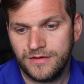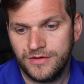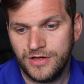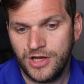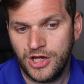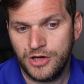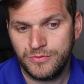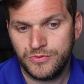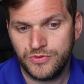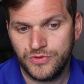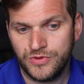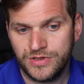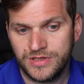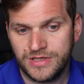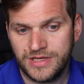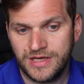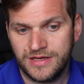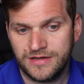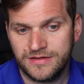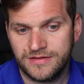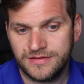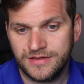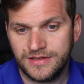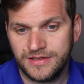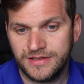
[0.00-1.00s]
Now I'm doing
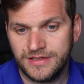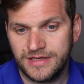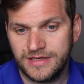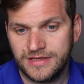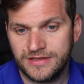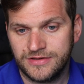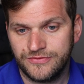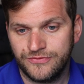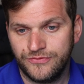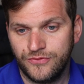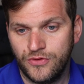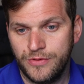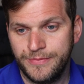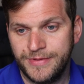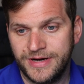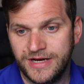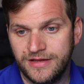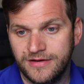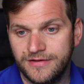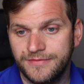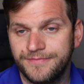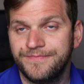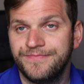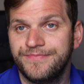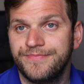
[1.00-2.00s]
that and then it's
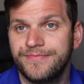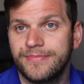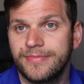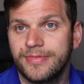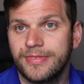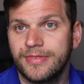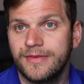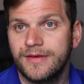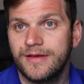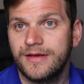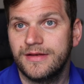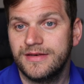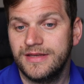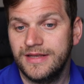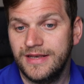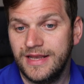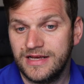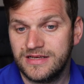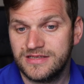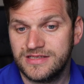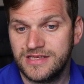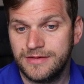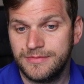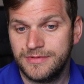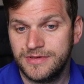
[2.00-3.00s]
formatted. The
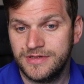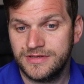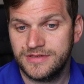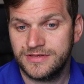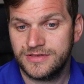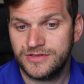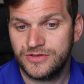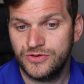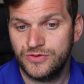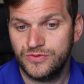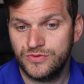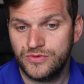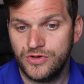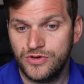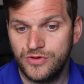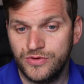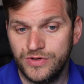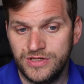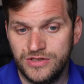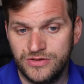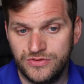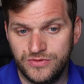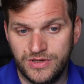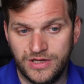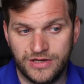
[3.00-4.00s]
next step is you go
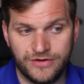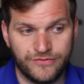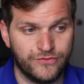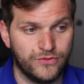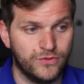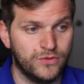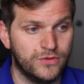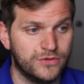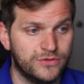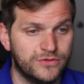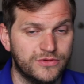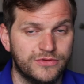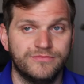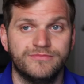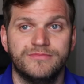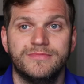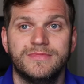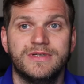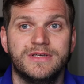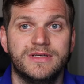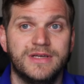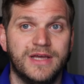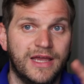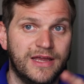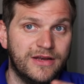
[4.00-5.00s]
into that folder
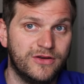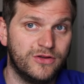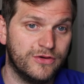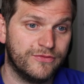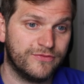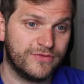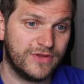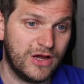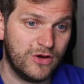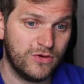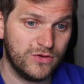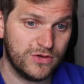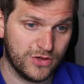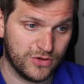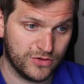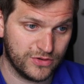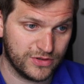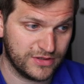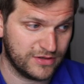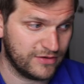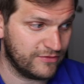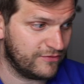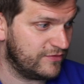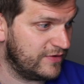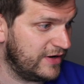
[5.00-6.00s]
and you've
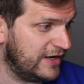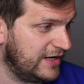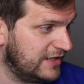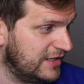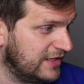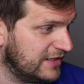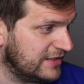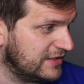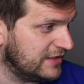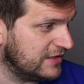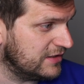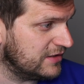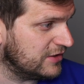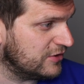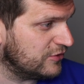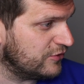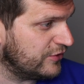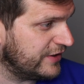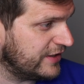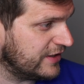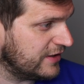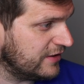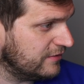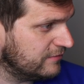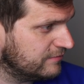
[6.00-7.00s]
downloaded the file ideally
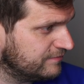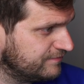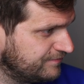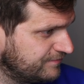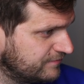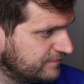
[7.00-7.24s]
already